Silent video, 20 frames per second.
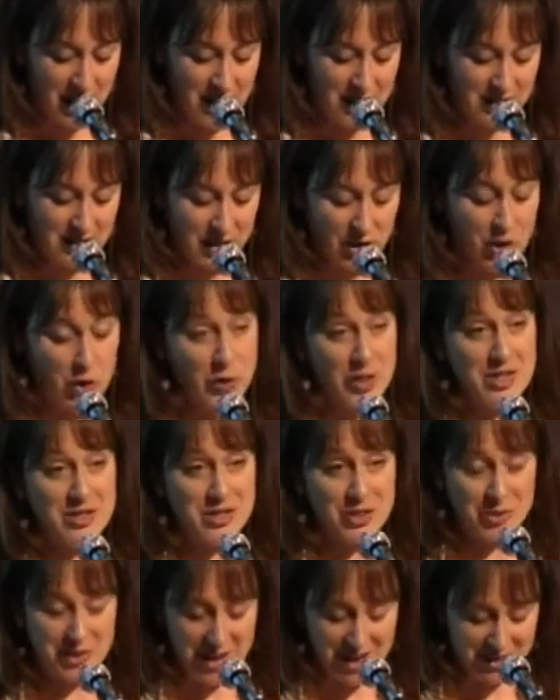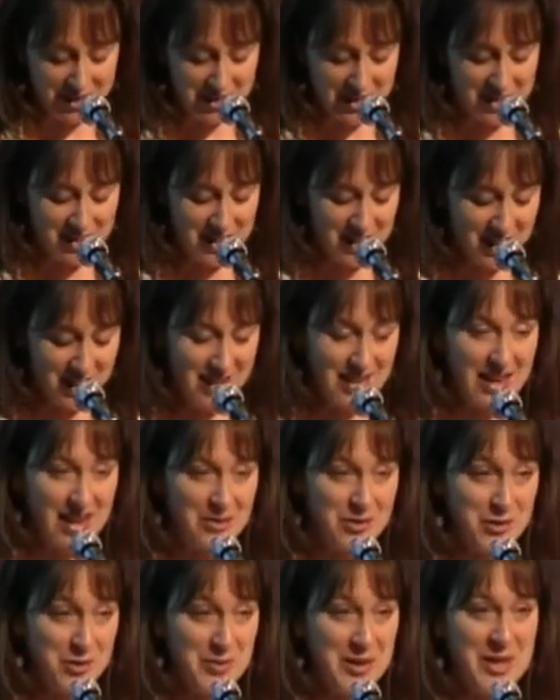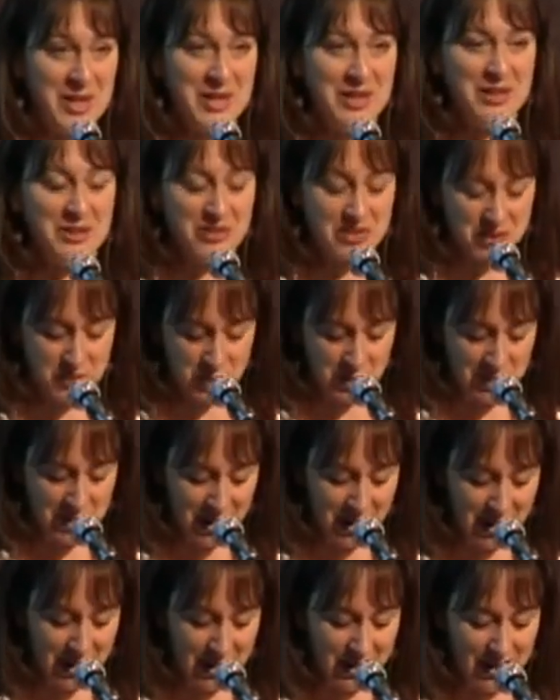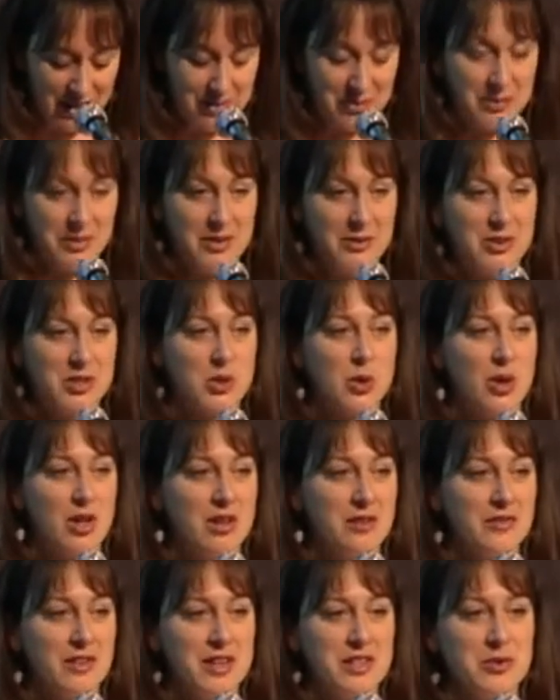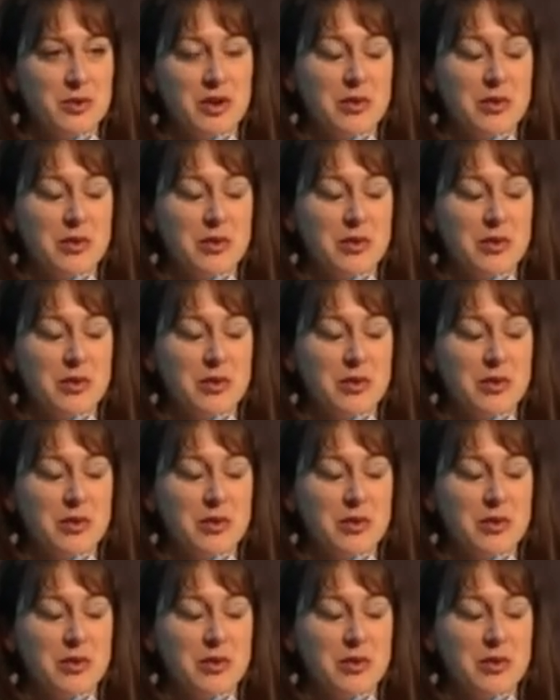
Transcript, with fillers: So in 2000, after many years of swimming, I was qualified to